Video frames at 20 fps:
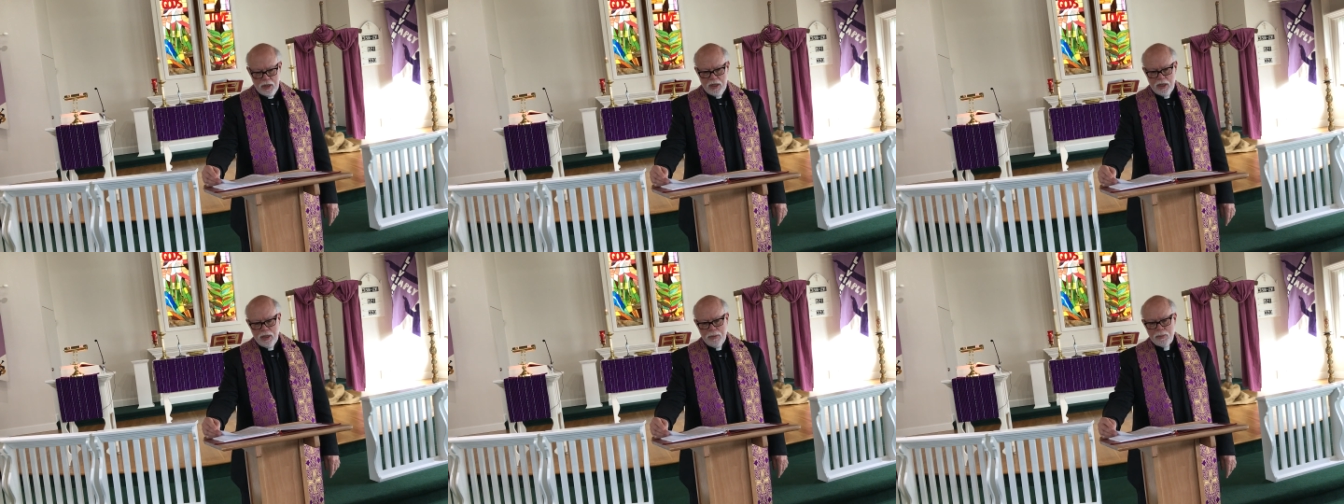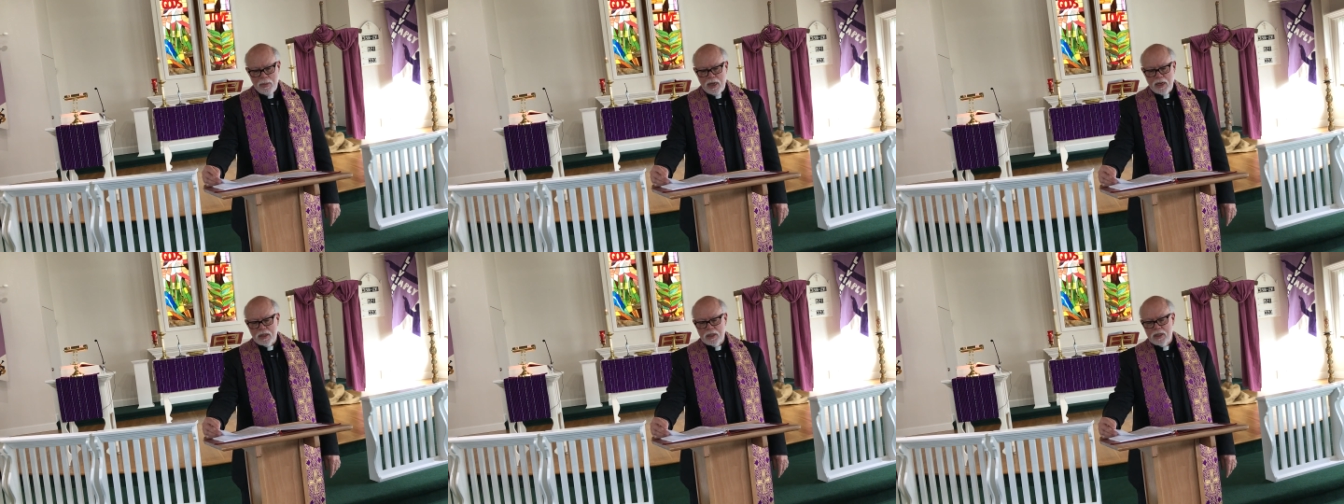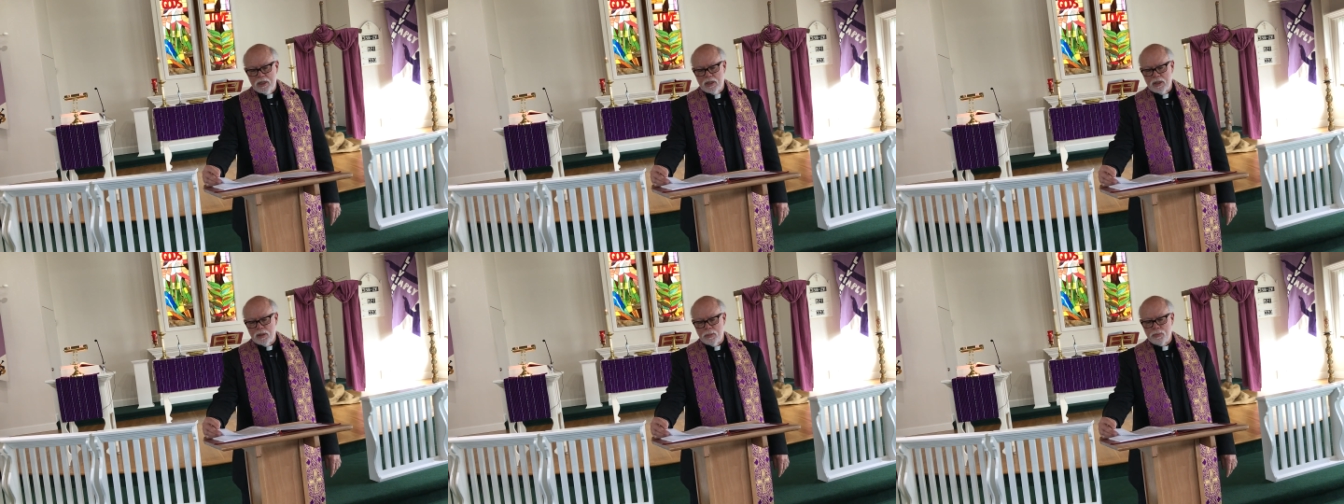He makes
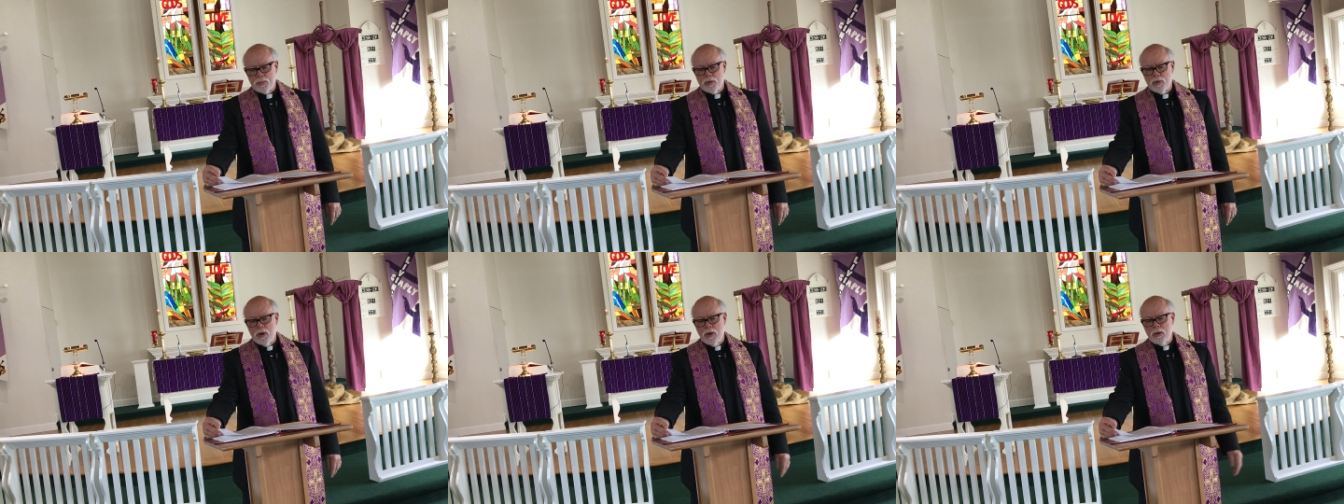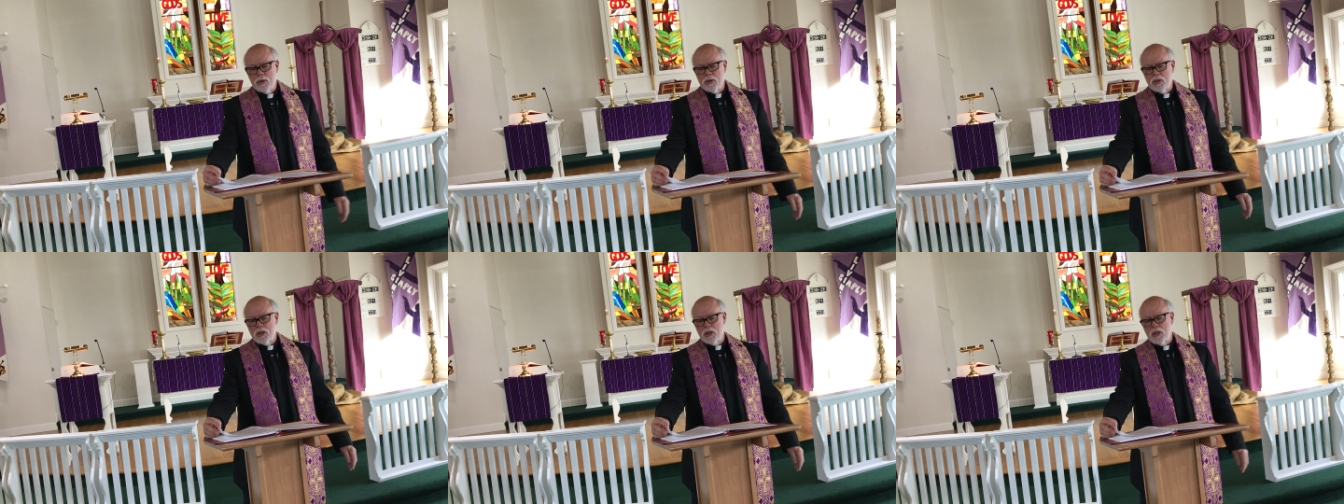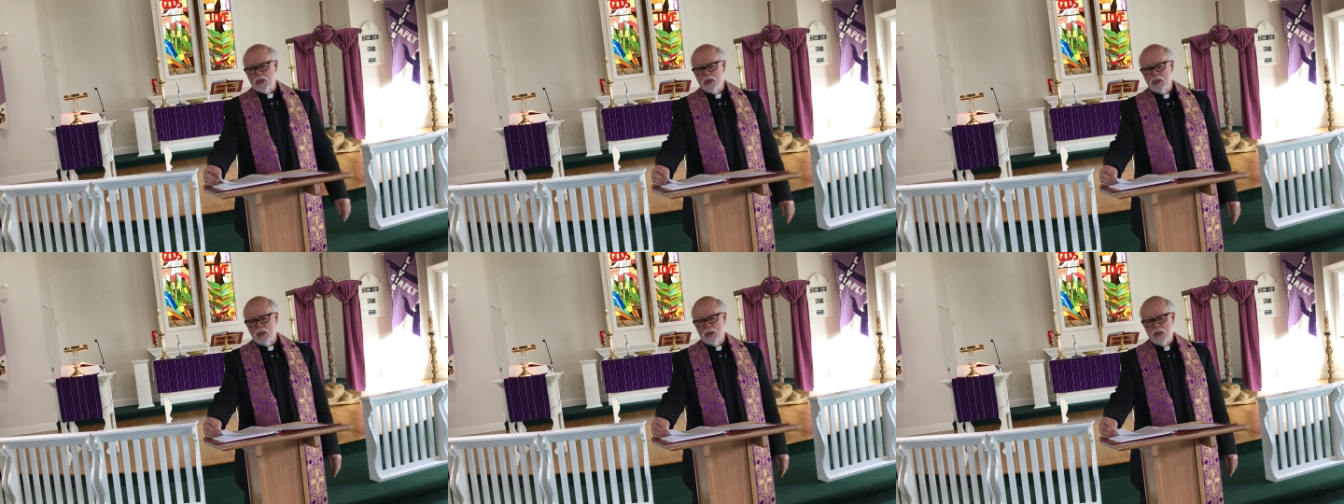his approach
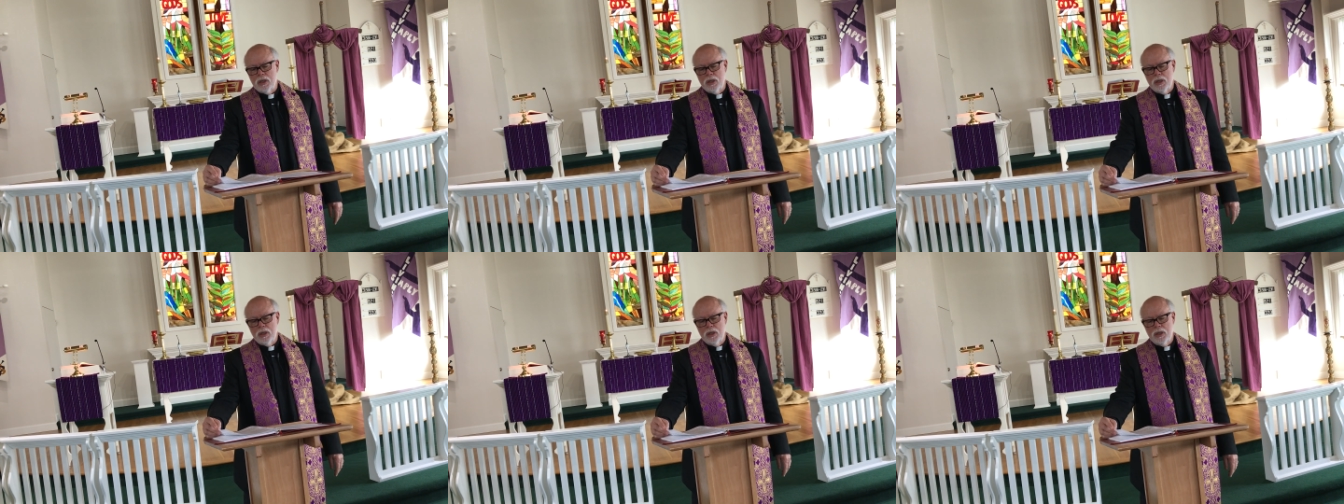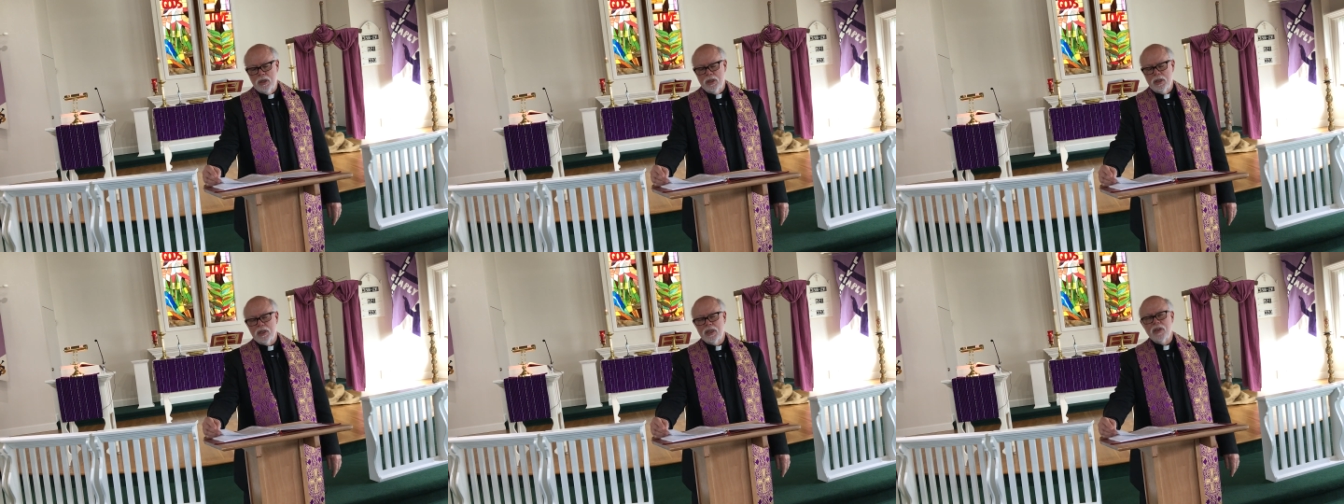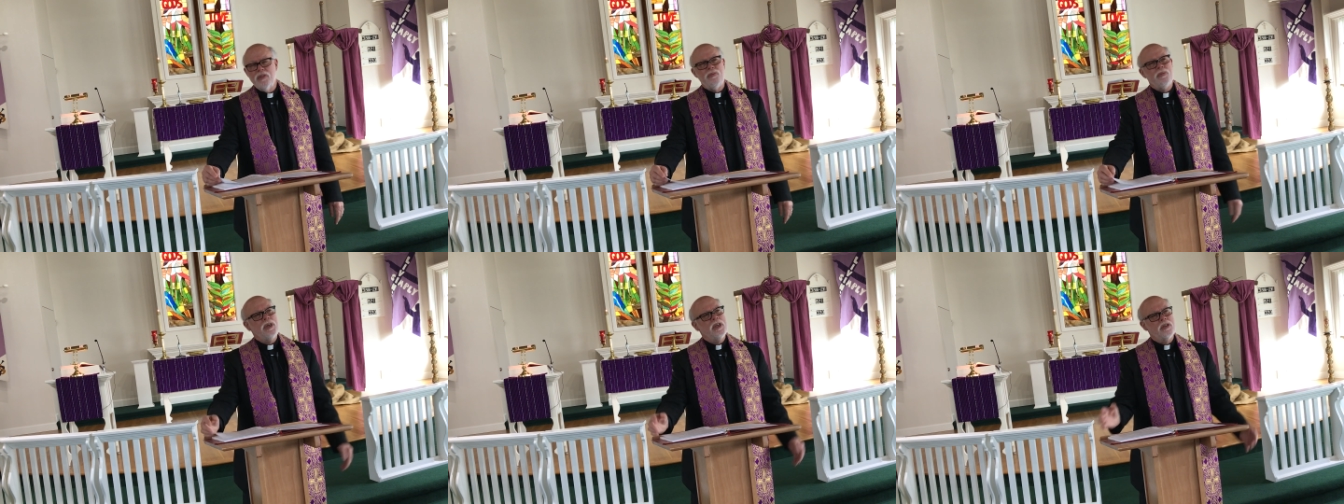
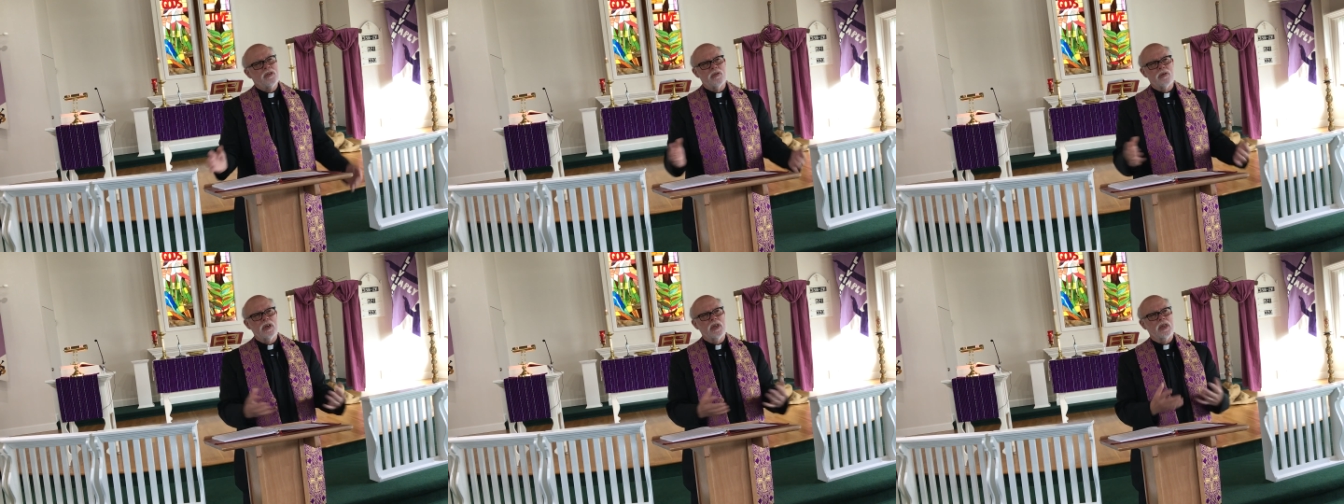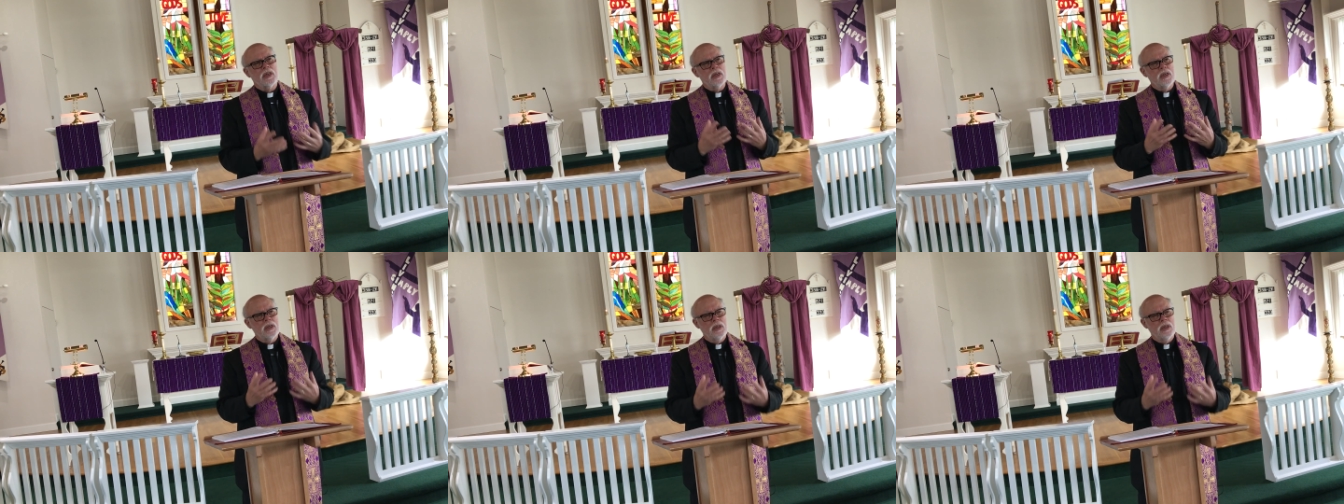Give me a drink.